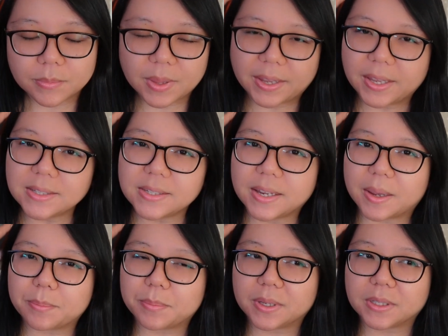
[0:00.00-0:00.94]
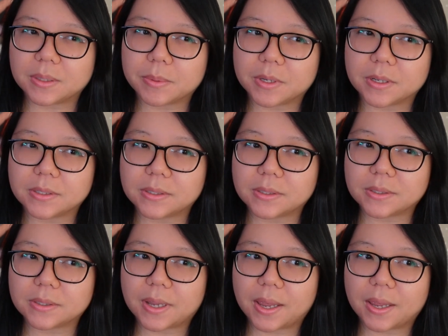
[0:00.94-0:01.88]
I can't say I'm busy because
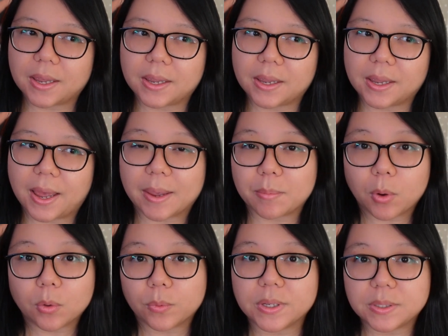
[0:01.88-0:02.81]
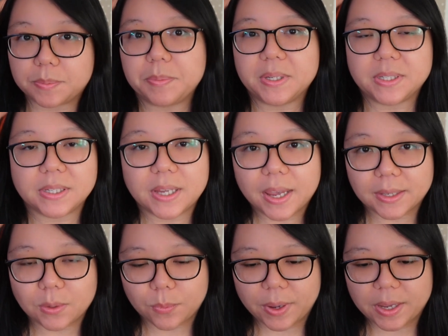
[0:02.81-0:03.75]
I'm always busy
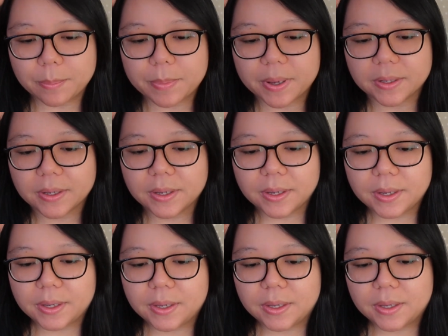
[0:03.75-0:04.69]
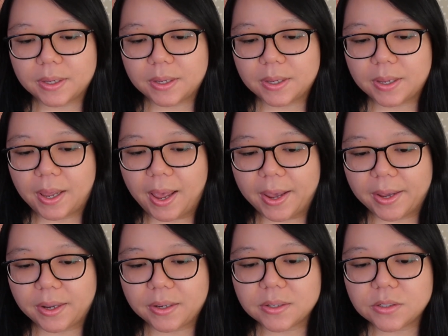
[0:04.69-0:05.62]
anyway, but
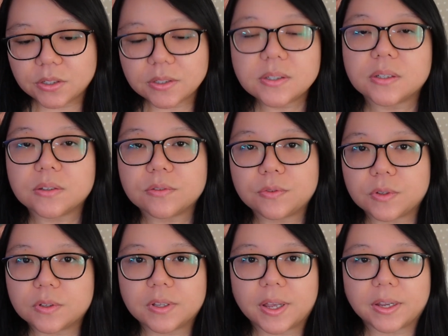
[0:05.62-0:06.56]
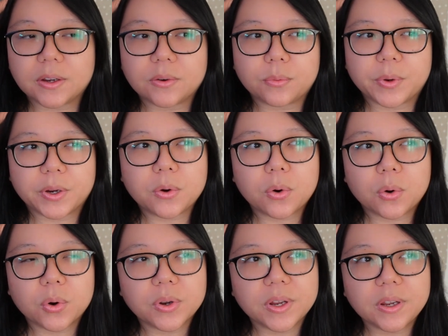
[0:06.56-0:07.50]
I just didn't feel like
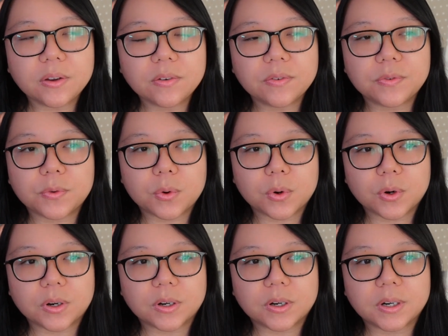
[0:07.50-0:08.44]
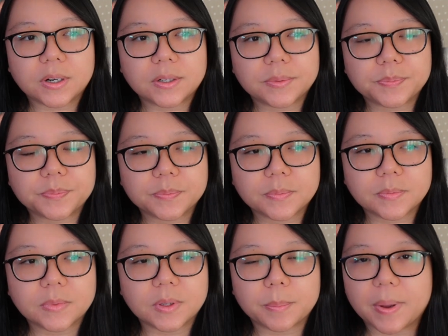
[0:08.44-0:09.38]
recording for
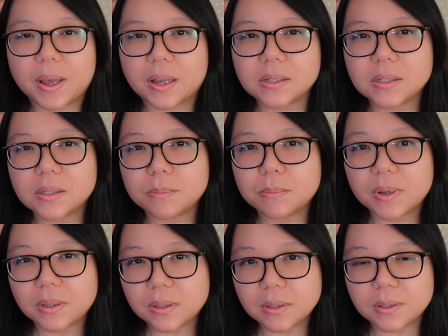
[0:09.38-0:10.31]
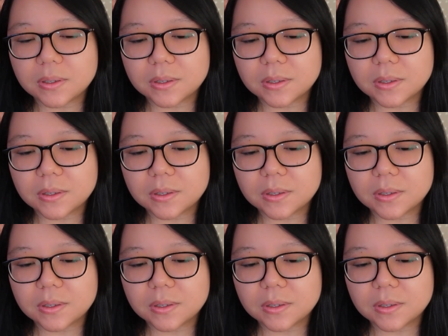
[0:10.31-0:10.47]
the past month.